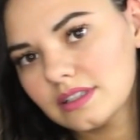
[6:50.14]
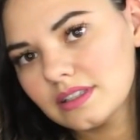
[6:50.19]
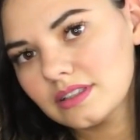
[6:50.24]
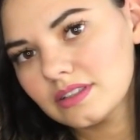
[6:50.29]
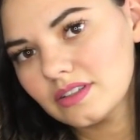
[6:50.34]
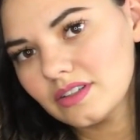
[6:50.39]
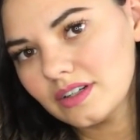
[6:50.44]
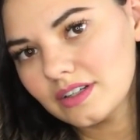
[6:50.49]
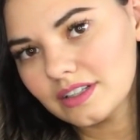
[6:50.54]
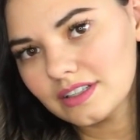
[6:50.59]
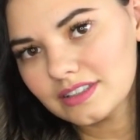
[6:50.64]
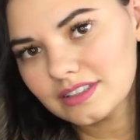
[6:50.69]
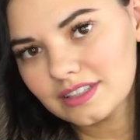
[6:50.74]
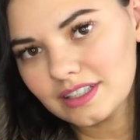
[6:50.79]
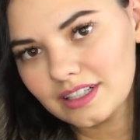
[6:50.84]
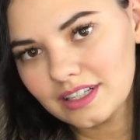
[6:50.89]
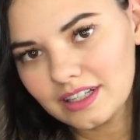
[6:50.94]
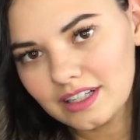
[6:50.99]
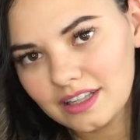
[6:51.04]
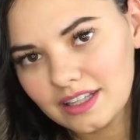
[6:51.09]
So I'm just
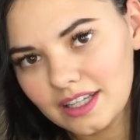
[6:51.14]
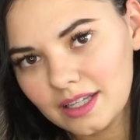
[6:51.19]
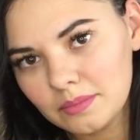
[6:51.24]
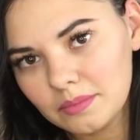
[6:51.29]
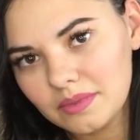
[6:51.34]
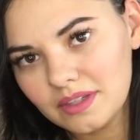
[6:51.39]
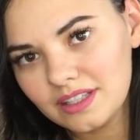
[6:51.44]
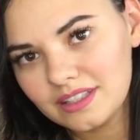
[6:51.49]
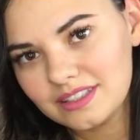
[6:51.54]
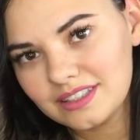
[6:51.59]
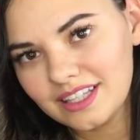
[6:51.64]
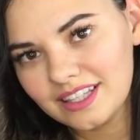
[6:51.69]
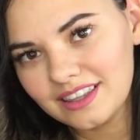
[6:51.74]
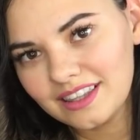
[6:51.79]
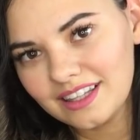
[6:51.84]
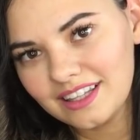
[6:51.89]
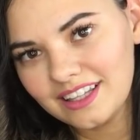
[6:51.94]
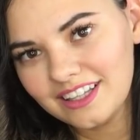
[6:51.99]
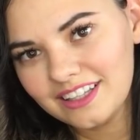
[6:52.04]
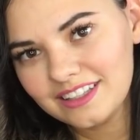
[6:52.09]
going to clamp this at
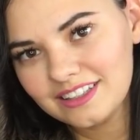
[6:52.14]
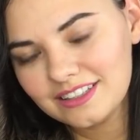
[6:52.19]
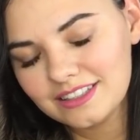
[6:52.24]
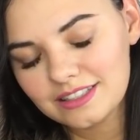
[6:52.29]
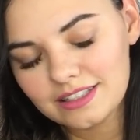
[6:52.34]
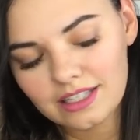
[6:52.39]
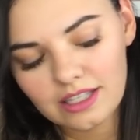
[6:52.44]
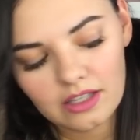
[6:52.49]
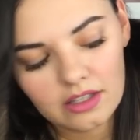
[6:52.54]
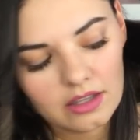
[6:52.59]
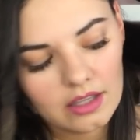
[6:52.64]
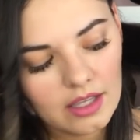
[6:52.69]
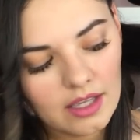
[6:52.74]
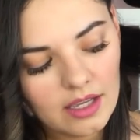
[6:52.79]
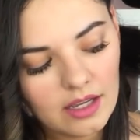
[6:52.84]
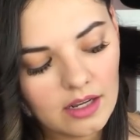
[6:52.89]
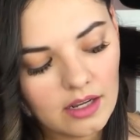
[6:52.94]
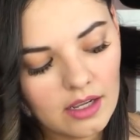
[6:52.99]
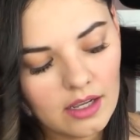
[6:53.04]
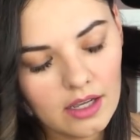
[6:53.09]
the ends down
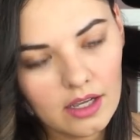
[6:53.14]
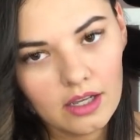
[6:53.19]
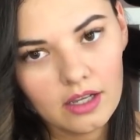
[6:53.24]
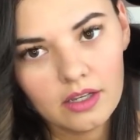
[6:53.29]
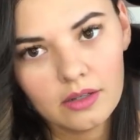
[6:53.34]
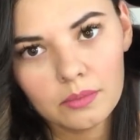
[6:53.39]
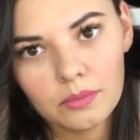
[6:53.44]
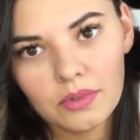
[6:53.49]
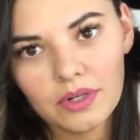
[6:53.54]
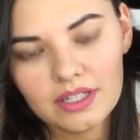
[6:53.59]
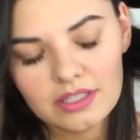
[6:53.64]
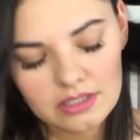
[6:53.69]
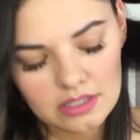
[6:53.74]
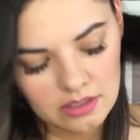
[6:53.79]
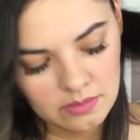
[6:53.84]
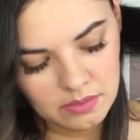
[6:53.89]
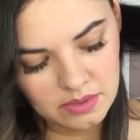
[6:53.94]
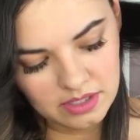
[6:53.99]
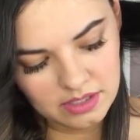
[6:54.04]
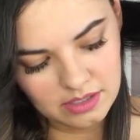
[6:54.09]
there, press
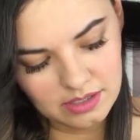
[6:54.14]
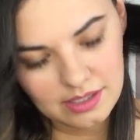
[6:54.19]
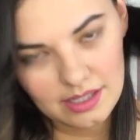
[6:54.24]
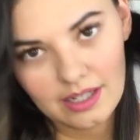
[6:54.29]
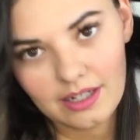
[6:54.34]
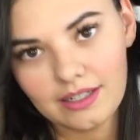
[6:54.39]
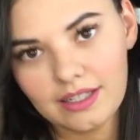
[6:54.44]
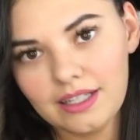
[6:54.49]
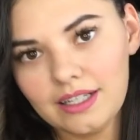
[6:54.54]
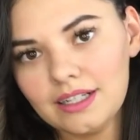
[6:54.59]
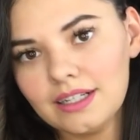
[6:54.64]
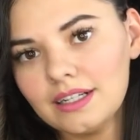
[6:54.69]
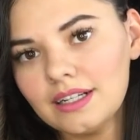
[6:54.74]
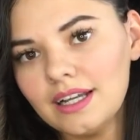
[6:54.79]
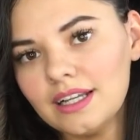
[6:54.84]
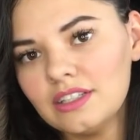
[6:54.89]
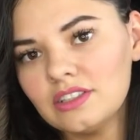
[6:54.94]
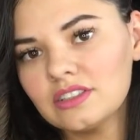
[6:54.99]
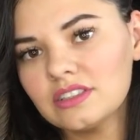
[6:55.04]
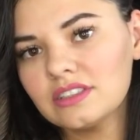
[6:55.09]
the button down here,
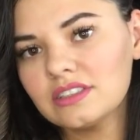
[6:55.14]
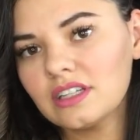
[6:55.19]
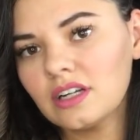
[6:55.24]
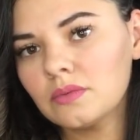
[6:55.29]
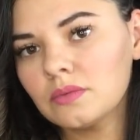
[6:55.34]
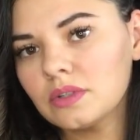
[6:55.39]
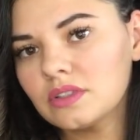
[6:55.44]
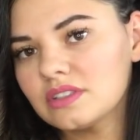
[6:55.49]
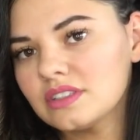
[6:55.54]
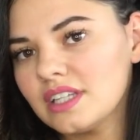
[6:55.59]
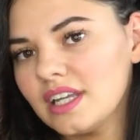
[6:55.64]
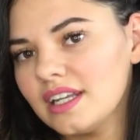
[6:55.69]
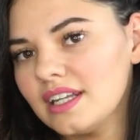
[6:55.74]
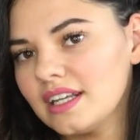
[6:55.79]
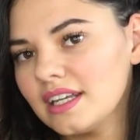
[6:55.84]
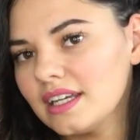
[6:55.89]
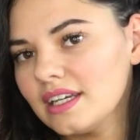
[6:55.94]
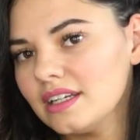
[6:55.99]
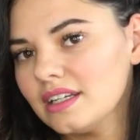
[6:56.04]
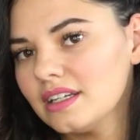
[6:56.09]
and you just start
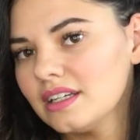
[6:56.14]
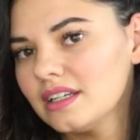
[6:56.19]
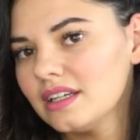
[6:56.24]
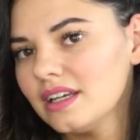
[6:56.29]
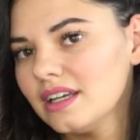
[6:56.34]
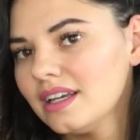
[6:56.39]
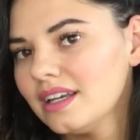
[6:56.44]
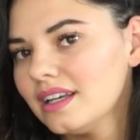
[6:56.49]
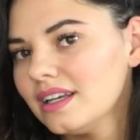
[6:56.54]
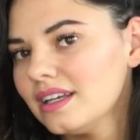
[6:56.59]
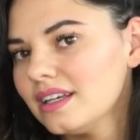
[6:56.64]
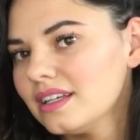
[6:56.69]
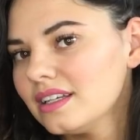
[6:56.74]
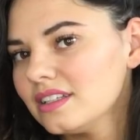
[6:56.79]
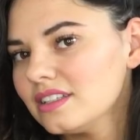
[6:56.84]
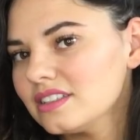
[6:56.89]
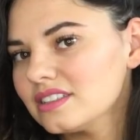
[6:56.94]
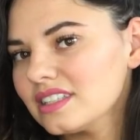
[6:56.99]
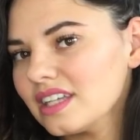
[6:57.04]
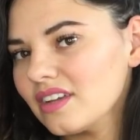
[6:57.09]
rotating it.
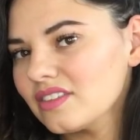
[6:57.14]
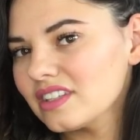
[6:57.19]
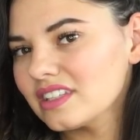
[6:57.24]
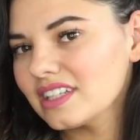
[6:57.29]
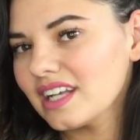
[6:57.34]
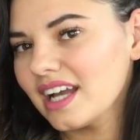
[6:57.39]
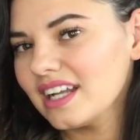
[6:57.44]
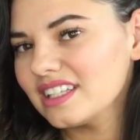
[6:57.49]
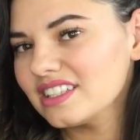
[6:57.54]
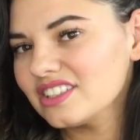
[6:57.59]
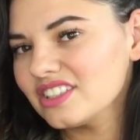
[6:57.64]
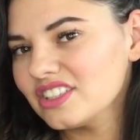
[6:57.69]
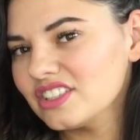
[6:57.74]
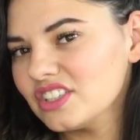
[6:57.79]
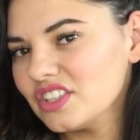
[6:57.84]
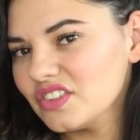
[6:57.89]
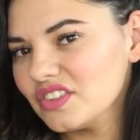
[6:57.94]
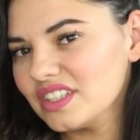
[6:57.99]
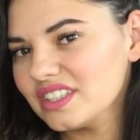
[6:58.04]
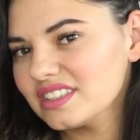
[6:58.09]
You just have to kind of turn
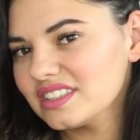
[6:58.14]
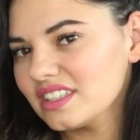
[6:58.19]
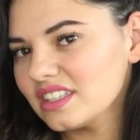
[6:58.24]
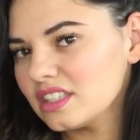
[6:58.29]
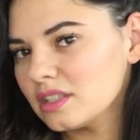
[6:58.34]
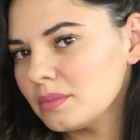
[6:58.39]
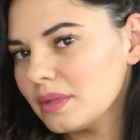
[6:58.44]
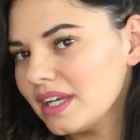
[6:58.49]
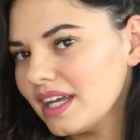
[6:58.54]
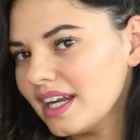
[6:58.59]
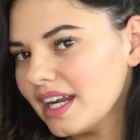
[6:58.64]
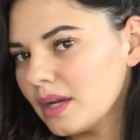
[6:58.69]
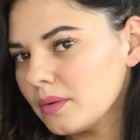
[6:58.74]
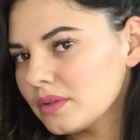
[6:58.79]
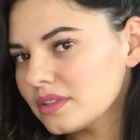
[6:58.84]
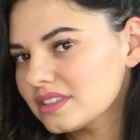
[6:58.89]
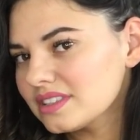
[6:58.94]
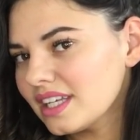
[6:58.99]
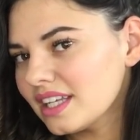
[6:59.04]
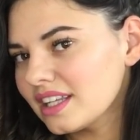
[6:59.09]
your wrist a little bit. And I
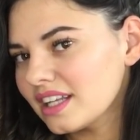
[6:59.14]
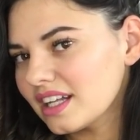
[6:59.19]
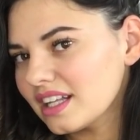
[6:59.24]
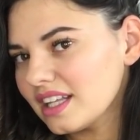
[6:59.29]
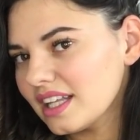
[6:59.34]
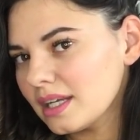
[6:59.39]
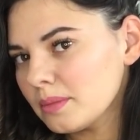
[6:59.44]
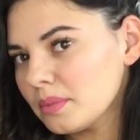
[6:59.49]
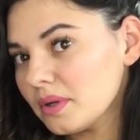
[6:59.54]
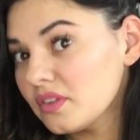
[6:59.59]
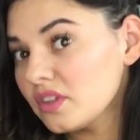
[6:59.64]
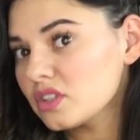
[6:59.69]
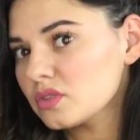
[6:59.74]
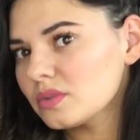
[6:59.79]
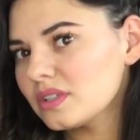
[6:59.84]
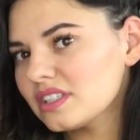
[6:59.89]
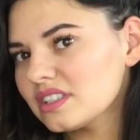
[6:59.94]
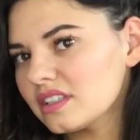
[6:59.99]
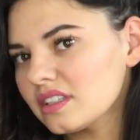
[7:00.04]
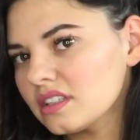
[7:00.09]
will say the clamp on this
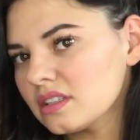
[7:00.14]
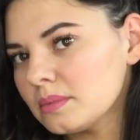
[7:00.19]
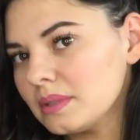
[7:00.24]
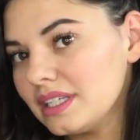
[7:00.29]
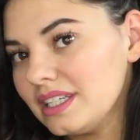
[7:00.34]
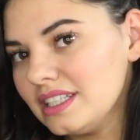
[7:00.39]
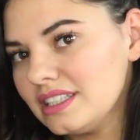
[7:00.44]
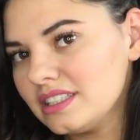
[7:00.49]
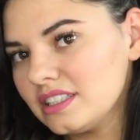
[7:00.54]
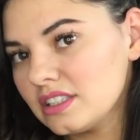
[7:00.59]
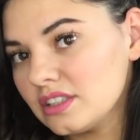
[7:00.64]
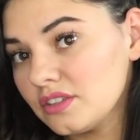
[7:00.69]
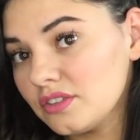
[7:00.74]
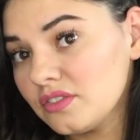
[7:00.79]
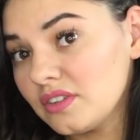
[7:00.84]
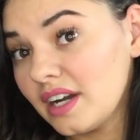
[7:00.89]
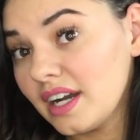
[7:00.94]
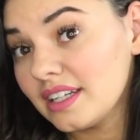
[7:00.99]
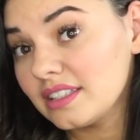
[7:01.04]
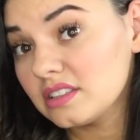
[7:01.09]
one is a little bit easier to
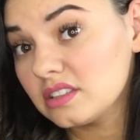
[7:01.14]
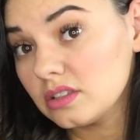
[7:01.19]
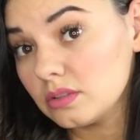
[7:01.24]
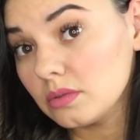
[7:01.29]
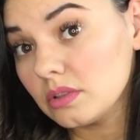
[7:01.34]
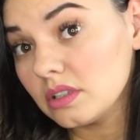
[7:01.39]
find to